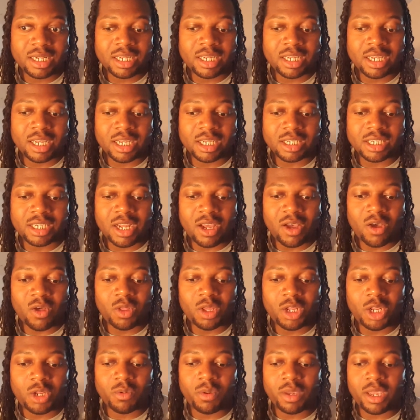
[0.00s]
Because not
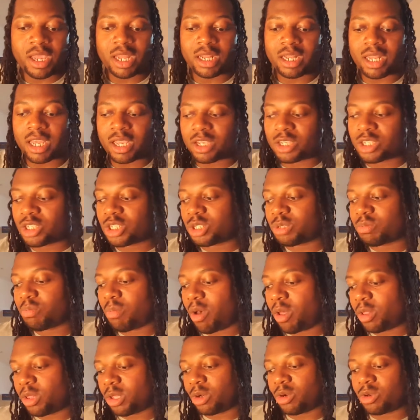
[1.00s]
only do we get like a
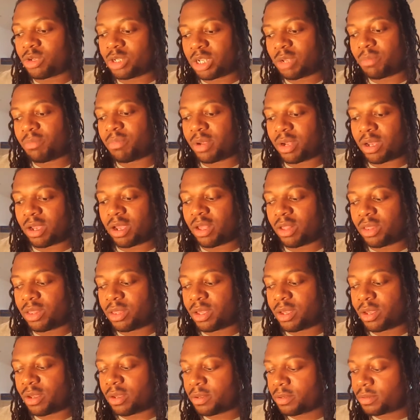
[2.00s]
small little tidbit of
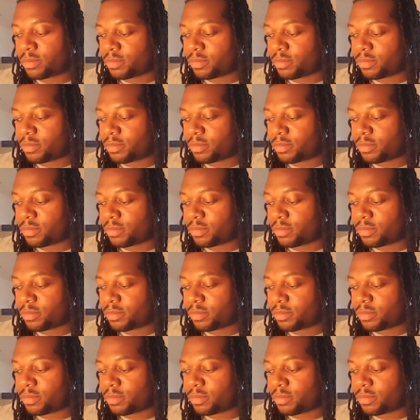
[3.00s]
the,